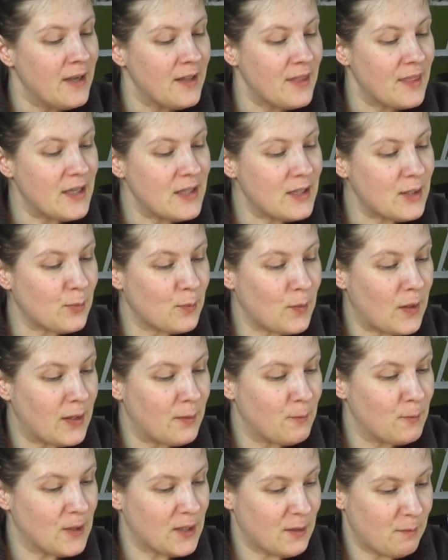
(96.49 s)
this
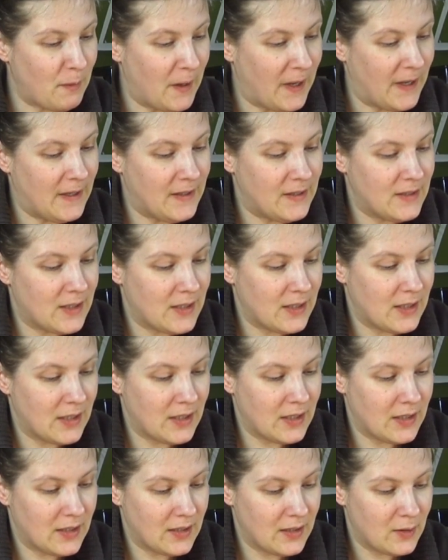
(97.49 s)
one was
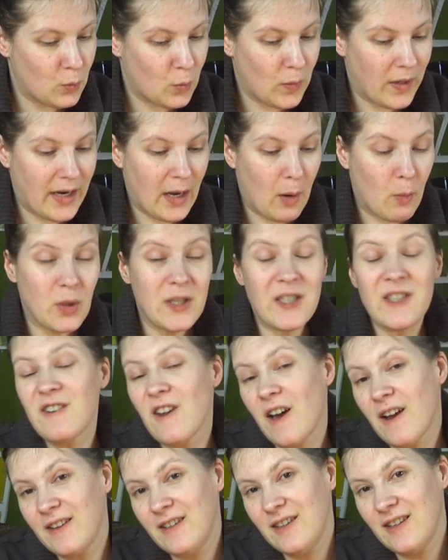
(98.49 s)
painted when I was
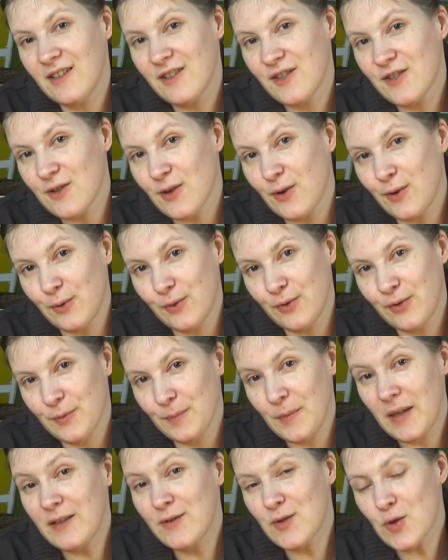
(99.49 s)
9 years old,
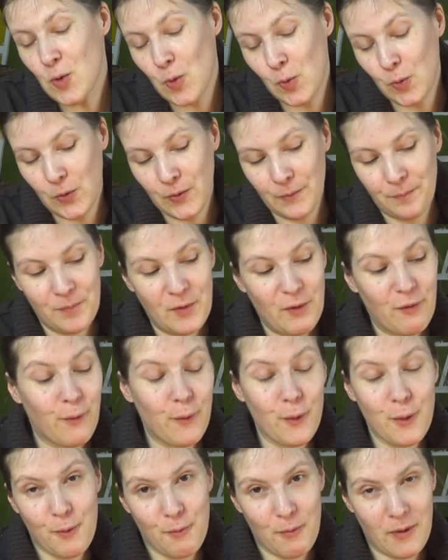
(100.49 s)
in school,
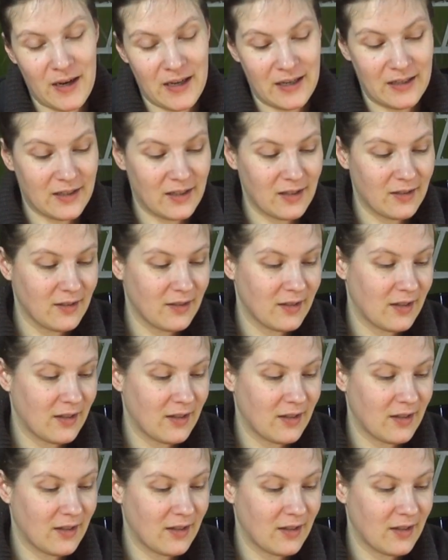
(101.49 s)
4th grade.